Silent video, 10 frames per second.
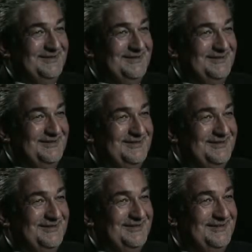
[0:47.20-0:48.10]

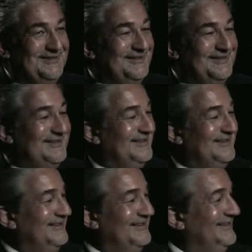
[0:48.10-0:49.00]

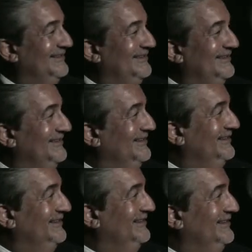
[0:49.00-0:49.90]

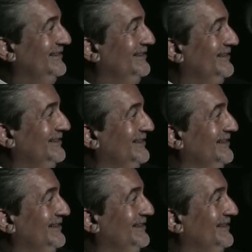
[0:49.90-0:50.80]

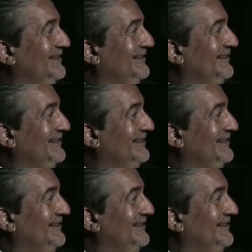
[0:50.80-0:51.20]
(not speaking)